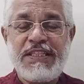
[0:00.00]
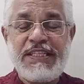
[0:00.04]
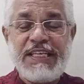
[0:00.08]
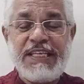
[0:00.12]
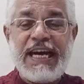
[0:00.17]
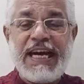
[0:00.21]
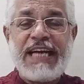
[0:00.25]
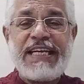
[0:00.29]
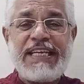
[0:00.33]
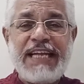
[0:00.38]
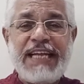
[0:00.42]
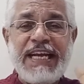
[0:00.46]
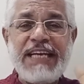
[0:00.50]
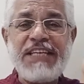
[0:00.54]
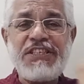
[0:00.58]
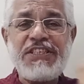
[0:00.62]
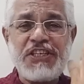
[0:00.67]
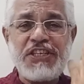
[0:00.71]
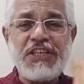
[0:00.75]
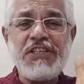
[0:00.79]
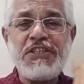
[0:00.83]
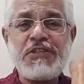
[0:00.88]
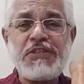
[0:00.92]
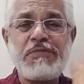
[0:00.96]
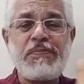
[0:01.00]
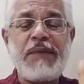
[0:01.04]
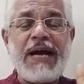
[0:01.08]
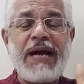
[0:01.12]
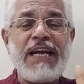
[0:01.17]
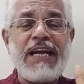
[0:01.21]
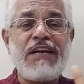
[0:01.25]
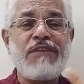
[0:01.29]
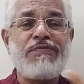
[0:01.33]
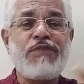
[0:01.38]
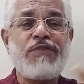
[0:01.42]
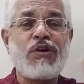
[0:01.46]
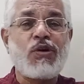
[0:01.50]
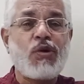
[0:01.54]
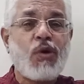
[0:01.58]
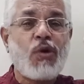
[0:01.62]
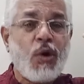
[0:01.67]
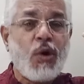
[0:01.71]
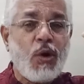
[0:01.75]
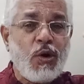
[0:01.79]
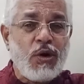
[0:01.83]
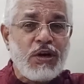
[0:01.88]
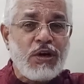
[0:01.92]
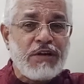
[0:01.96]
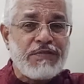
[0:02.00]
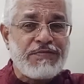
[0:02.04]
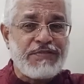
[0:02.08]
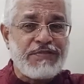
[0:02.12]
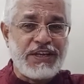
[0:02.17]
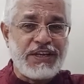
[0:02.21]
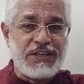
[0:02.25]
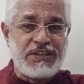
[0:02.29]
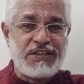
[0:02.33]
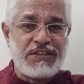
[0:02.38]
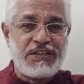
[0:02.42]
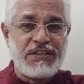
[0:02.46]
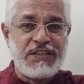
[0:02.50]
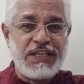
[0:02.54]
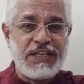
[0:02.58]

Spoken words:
The attention span of a goldfish